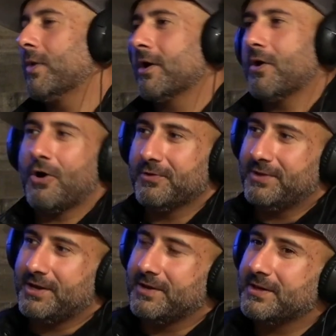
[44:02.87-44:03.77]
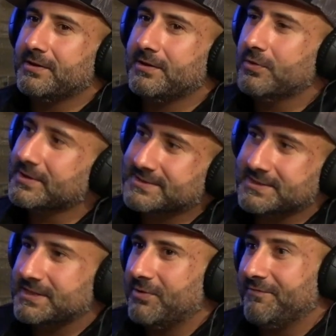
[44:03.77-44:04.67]
aware are they? And then let's
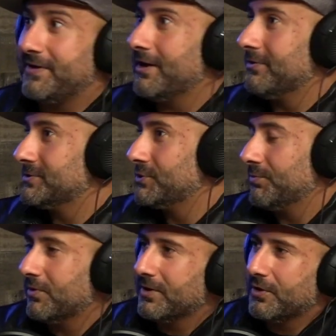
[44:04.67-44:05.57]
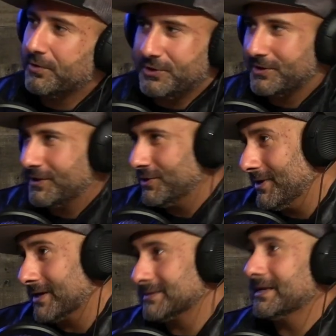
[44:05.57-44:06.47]
just say we find out they're super aware. What are you going to do
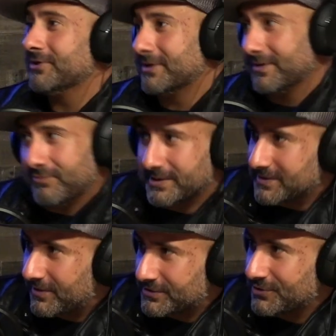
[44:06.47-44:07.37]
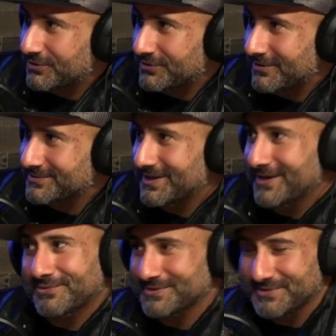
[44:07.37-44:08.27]
next? Now you're going to give one mm-hmm. a talk show. You know what I'm
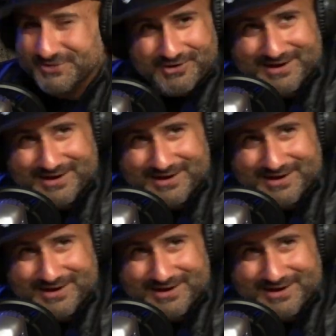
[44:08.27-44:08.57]
saying? Was it Mr.